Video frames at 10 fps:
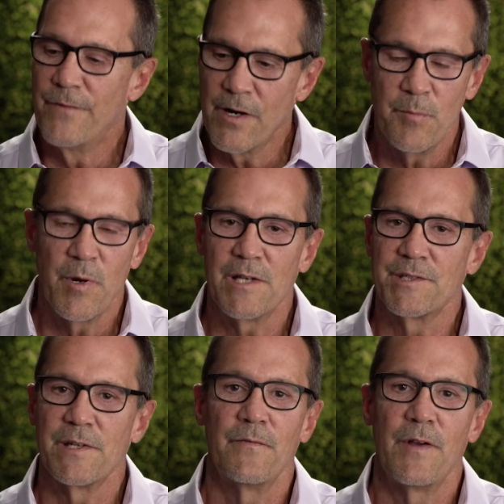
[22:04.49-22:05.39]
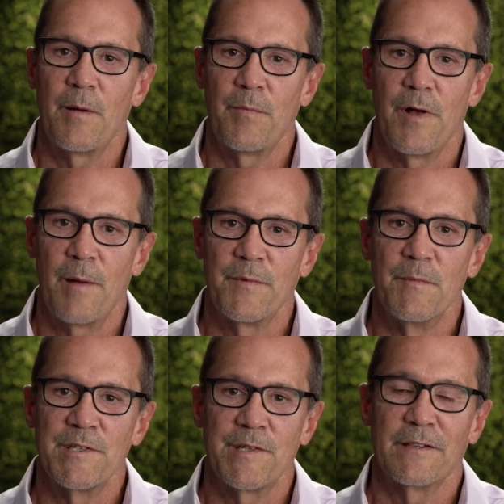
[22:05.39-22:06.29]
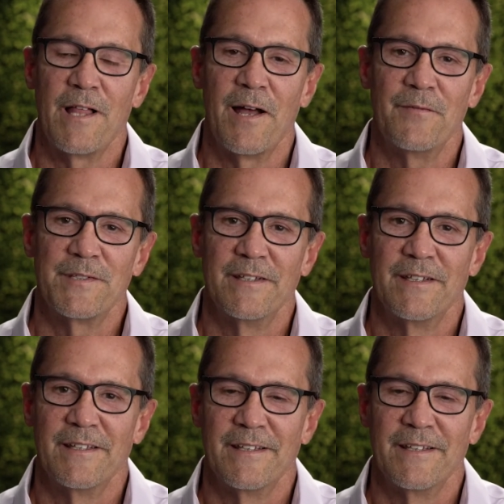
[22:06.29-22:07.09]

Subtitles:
very positive and optimistic lives.